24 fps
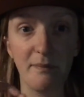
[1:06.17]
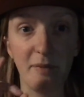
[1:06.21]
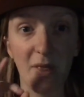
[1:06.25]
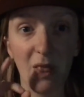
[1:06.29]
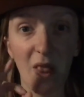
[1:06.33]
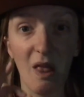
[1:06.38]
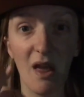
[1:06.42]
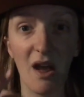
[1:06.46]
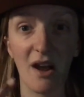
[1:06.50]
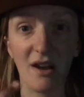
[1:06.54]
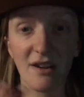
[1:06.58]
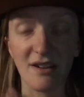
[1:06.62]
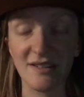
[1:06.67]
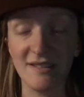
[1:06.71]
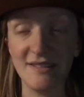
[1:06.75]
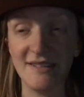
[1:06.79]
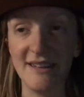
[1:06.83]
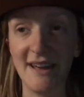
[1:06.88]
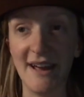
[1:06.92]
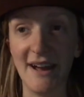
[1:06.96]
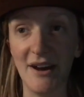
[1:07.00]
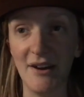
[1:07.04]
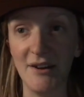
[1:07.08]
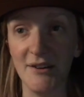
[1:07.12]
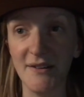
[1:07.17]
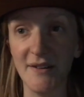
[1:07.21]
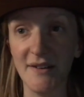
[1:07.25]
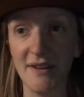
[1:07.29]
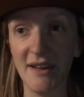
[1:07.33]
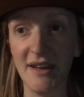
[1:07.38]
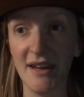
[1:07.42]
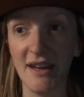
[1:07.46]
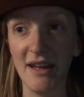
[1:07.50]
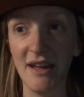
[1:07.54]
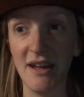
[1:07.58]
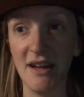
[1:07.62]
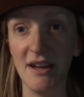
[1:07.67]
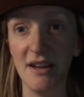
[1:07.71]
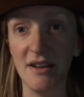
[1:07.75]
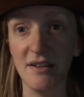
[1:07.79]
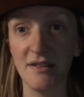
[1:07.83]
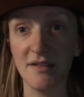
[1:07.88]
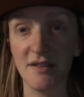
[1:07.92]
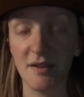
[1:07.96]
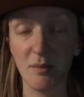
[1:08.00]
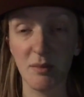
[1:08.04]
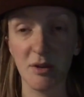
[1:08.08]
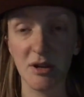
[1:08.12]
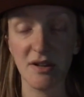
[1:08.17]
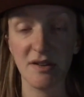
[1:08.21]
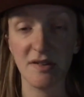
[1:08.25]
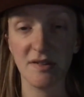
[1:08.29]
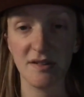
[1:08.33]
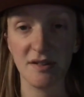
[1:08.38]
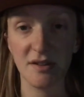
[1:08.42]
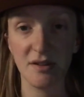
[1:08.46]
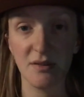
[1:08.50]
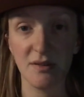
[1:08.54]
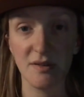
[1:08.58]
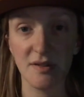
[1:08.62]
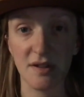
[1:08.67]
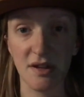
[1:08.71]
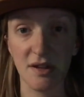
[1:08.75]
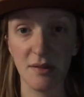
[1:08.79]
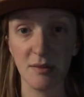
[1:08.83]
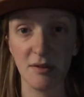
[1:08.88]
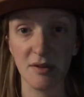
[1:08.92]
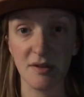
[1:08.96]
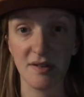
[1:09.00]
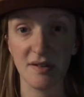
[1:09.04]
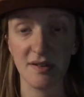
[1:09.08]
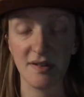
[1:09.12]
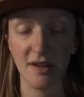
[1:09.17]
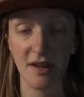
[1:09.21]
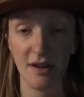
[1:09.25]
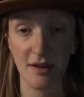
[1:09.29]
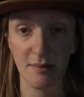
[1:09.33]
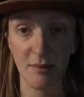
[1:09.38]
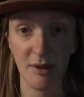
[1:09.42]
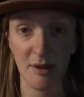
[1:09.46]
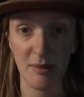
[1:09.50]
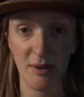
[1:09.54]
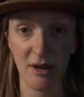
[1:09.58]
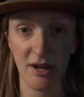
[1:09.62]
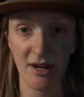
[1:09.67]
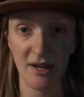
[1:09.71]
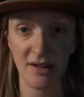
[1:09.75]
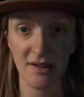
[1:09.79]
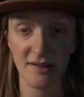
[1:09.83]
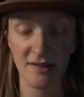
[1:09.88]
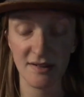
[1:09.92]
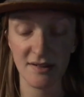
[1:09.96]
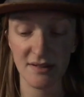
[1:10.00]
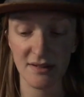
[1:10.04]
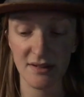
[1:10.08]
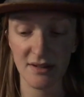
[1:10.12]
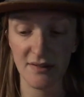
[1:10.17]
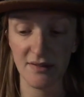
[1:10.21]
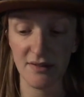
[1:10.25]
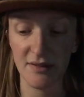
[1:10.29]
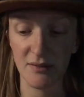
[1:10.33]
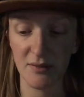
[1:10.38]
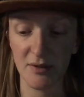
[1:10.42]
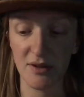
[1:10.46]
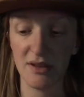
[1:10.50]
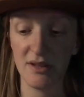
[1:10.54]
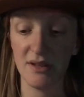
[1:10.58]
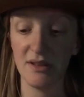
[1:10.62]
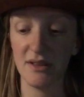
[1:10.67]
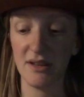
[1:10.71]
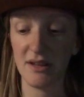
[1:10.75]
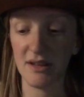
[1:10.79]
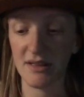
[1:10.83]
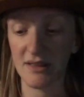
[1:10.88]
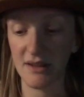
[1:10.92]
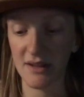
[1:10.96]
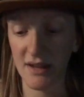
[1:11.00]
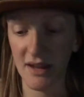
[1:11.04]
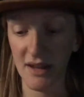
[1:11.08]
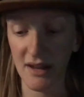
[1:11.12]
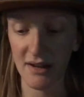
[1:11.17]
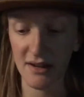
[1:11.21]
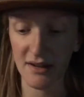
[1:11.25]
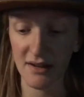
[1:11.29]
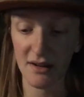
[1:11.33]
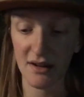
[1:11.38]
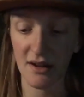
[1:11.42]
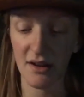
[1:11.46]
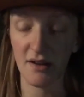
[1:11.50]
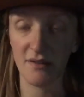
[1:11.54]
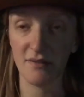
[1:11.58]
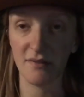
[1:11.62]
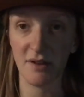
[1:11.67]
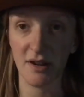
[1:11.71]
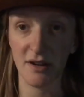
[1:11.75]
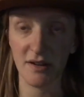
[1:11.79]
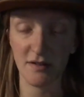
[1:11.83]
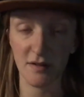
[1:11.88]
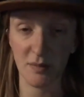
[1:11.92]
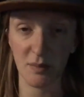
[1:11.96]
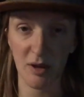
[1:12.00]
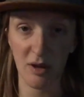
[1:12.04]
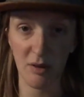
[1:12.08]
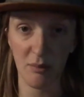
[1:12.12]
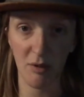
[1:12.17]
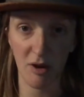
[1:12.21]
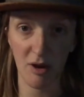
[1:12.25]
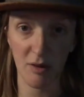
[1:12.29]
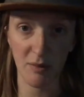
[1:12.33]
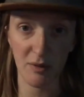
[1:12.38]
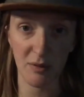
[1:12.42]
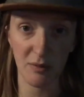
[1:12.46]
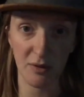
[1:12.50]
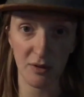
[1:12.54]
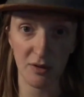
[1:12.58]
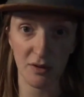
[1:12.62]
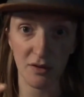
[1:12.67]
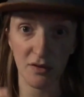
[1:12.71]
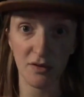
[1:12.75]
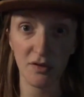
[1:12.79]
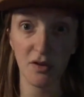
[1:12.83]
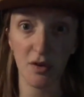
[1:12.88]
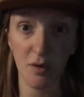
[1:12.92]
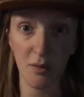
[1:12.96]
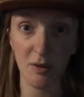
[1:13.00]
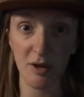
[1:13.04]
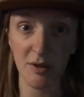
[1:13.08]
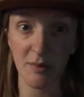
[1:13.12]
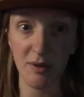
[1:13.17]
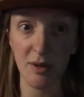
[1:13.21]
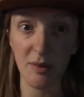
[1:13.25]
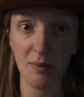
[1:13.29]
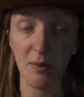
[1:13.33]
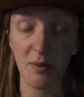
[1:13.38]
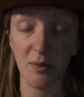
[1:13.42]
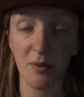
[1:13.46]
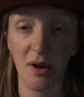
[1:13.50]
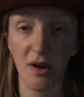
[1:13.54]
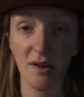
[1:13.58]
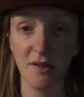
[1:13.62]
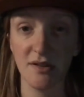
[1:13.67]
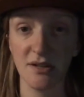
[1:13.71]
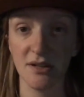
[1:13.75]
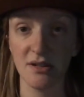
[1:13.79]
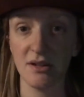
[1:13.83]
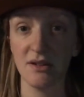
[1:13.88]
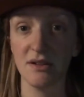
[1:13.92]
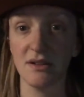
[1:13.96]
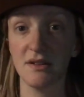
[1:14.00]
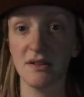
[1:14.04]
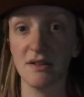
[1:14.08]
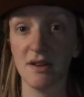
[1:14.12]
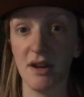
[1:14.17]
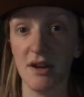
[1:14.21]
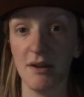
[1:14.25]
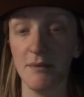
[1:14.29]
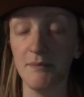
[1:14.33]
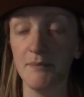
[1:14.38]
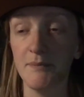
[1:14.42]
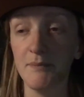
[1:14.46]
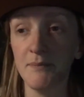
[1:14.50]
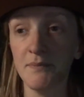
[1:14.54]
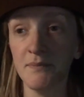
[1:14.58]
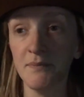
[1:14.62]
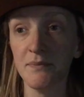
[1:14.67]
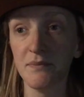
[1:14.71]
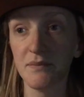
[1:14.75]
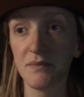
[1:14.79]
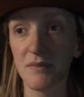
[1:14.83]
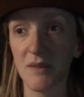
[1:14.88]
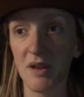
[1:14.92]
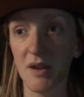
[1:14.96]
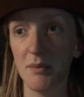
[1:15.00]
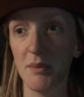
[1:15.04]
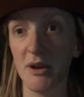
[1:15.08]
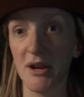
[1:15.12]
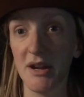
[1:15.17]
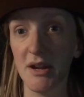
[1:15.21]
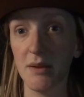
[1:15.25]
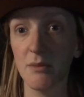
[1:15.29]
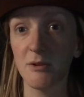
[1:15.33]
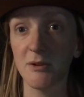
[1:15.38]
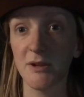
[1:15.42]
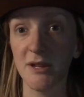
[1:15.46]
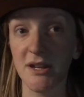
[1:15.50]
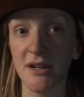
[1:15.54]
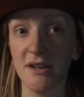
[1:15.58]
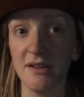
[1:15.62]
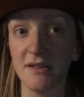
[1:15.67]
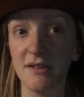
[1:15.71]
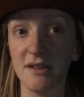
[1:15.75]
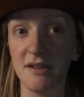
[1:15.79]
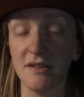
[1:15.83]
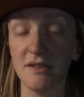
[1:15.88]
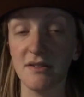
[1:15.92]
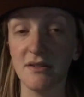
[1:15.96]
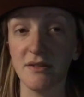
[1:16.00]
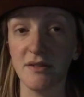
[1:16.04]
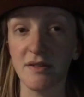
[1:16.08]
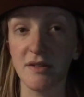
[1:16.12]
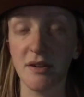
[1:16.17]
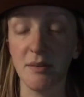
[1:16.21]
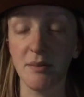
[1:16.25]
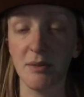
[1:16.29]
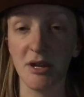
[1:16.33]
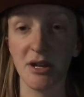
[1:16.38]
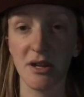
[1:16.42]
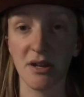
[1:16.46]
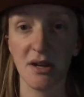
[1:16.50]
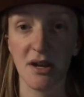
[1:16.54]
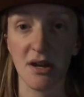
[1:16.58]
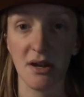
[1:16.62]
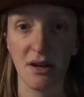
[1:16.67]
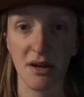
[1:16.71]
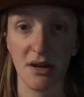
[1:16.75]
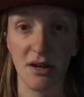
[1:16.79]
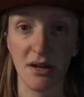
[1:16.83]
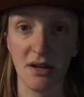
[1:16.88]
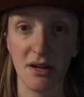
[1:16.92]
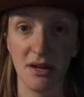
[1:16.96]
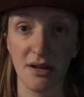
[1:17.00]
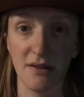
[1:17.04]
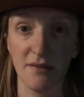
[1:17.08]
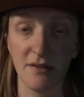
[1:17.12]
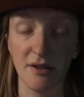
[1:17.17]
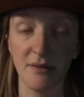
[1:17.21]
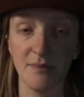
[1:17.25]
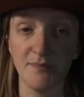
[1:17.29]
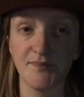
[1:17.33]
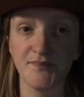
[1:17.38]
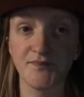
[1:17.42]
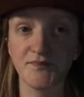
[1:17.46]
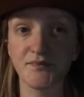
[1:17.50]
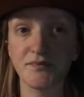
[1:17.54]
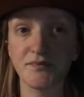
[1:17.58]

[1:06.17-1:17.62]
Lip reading: locked down, and somebody still was able to take my bikes, even within the gated confines of my apartment where there's so many people watching all the time. And my neighbor lady said she was keeping an eye on it even.